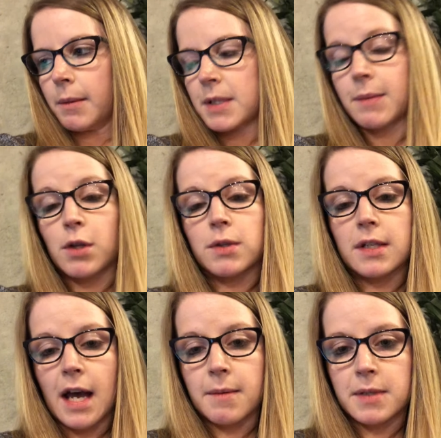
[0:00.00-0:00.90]
Some of those
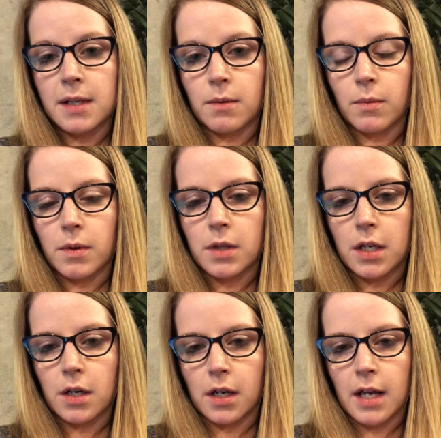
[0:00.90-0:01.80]
labs
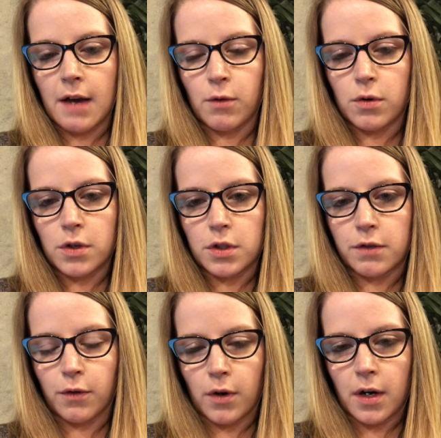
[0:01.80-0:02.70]
that you're going to have
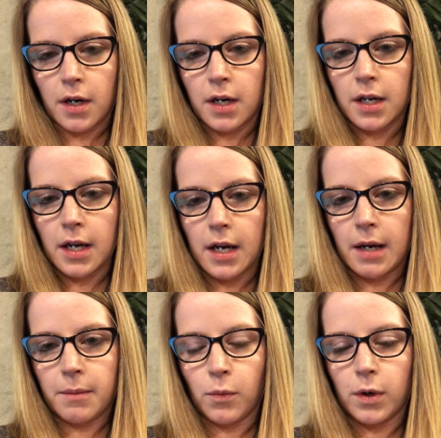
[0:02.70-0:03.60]
orders for
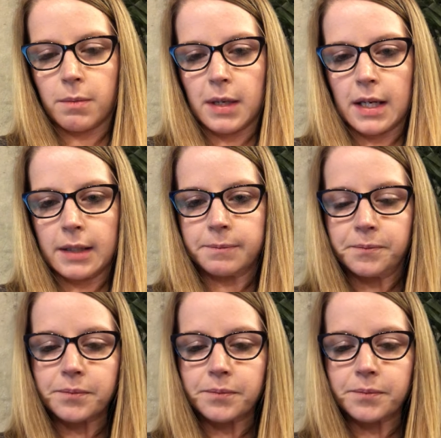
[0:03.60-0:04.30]
would be